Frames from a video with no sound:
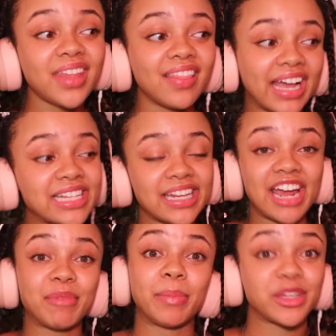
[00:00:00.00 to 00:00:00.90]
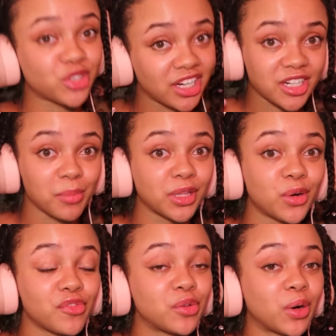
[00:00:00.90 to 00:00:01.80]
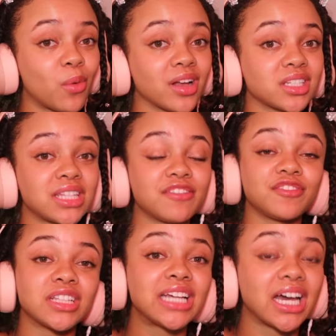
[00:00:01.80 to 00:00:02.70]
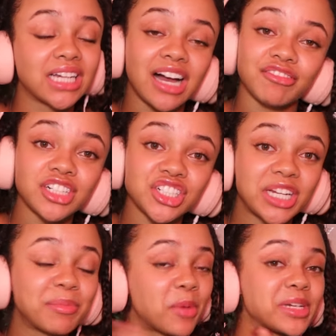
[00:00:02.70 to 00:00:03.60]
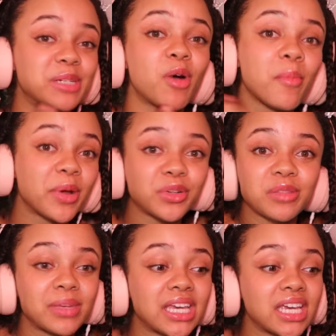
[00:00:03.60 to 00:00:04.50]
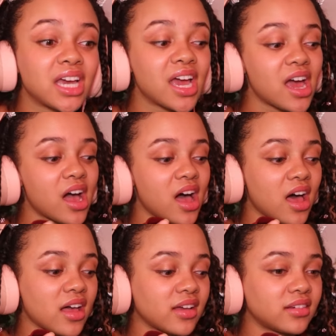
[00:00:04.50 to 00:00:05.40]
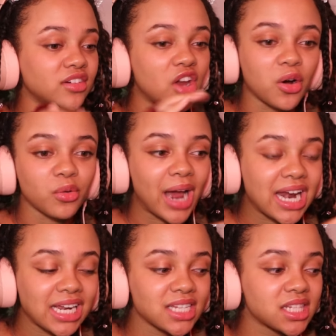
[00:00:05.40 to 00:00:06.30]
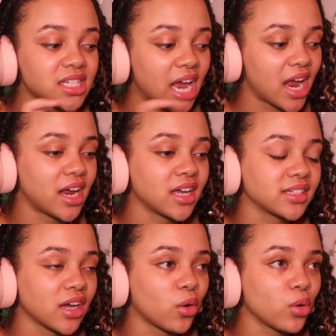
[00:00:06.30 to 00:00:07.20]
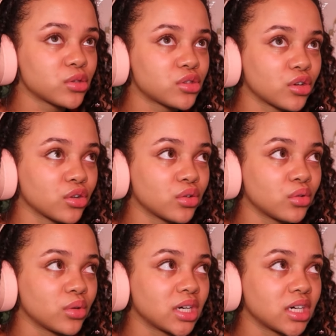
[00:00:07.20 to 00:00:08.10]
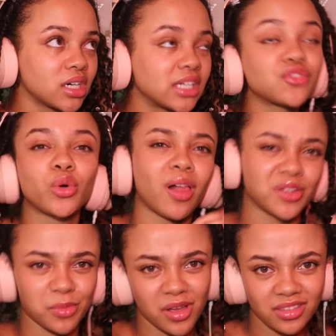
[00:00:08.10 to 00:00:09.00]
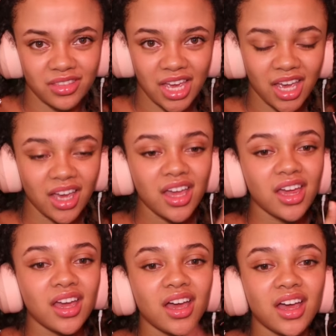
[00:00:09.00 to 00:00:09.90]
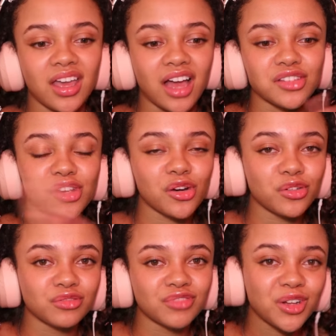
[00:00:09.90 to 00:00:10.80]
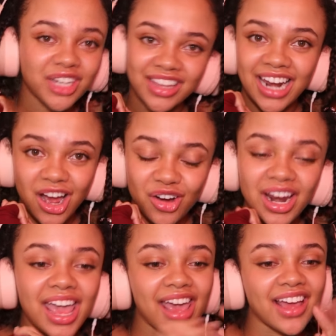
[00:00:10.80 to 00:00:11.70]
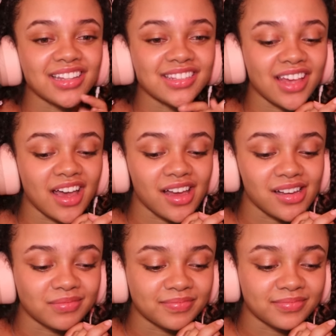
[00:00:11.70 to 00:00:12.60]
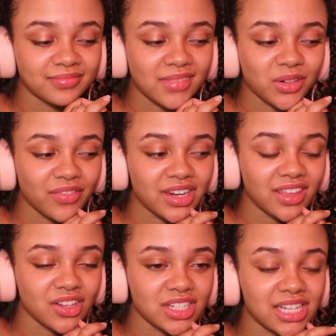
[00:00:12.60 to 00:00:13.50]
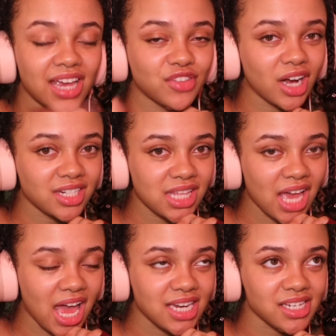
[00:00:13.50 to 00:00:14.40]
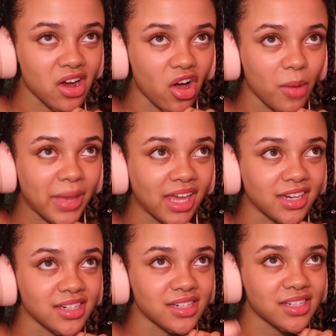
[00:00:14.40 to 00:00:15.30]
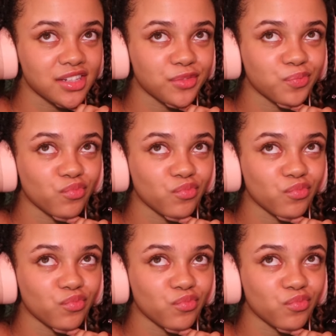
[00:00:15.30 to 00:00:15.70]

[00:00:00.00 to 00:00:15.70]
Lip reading: Like I said, I have my Patreon down below if you want to watch the fully uncut version, moment to moment with me, no edits, and I also, it's $4 a month, like, yeah, so go check that out, and do I have anything else to say? If you got to the end, comment